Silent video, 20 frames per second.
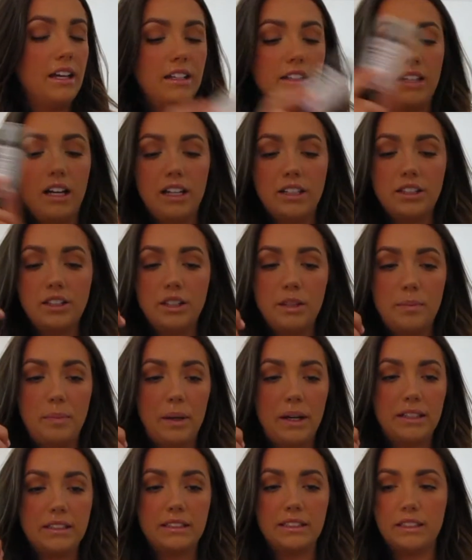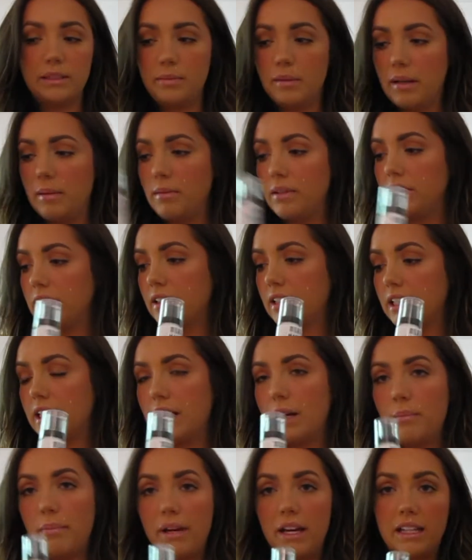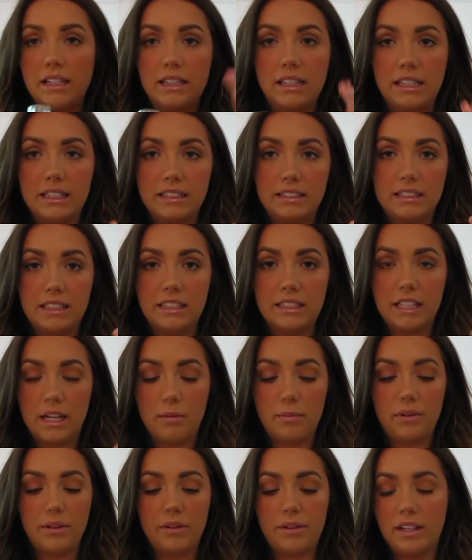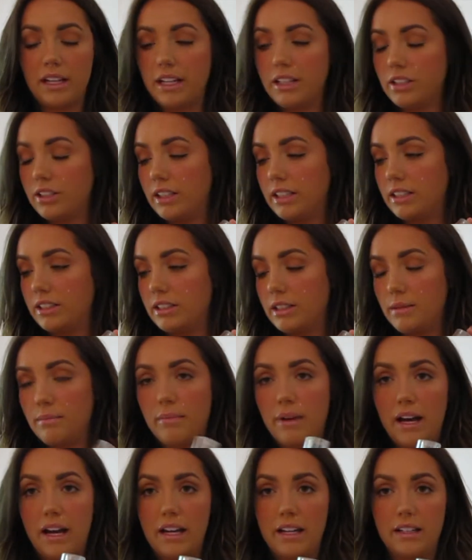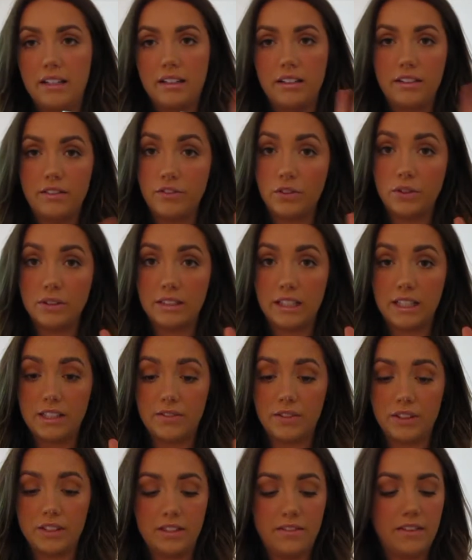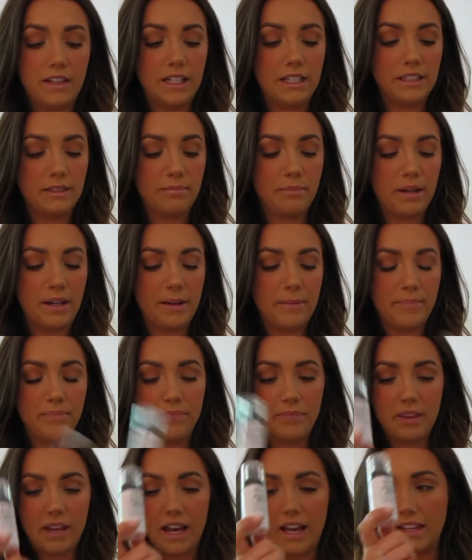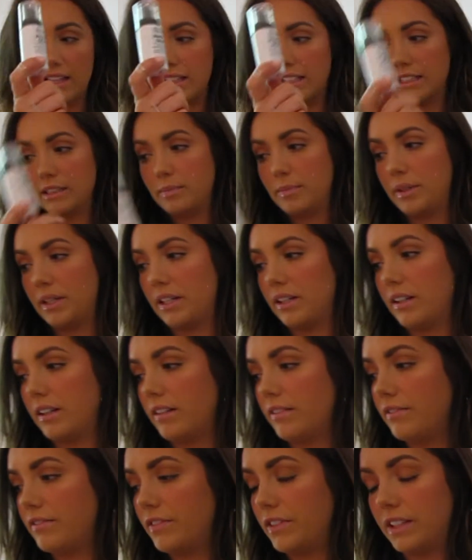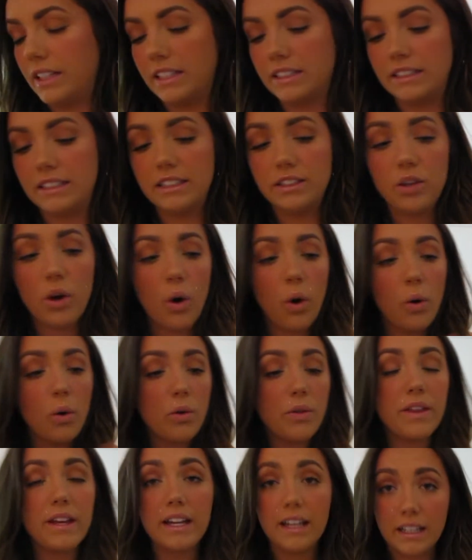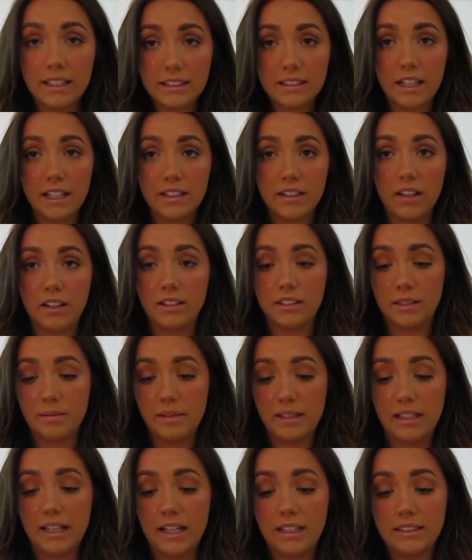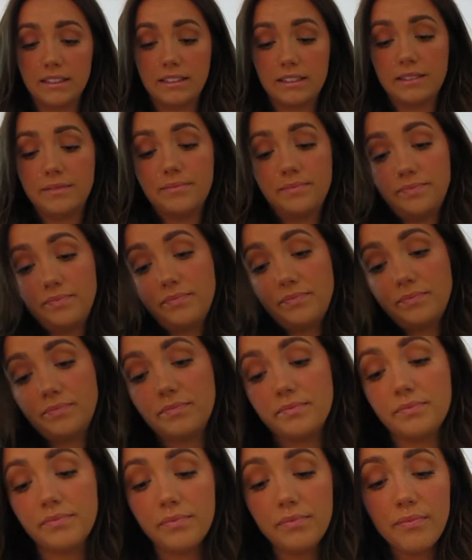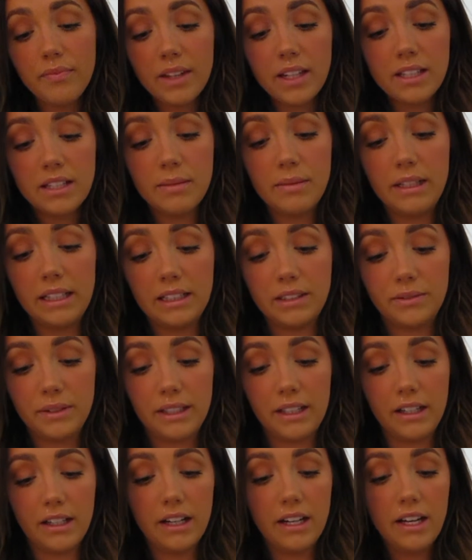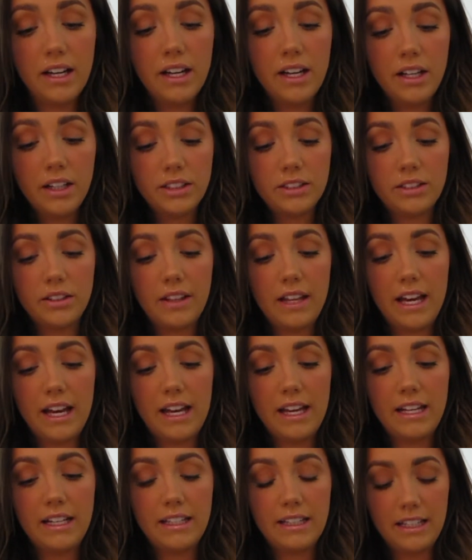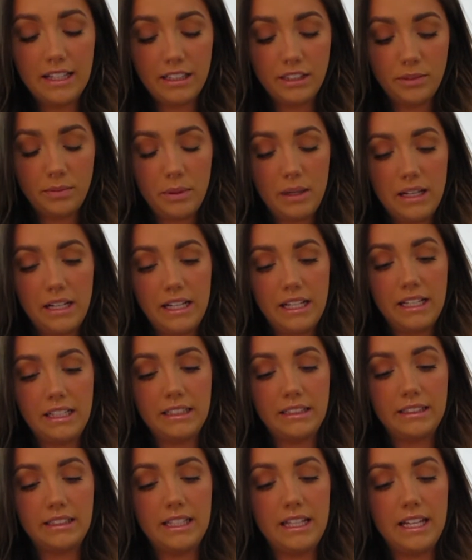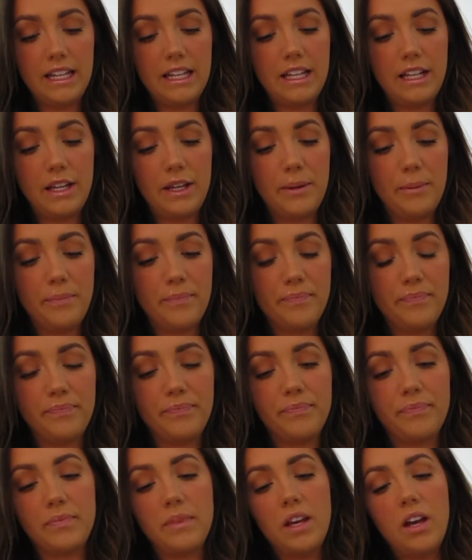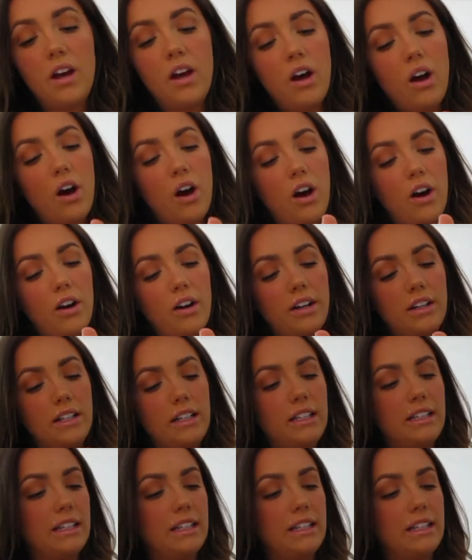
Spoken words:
Not sure the price on this, but I'm gonna look it up and list it down below in case you're interested in buying the full-size version of things, but I think that's pretty good for this. This whole thing is $9. I mean, to me, that's really good. So then this one is the Hard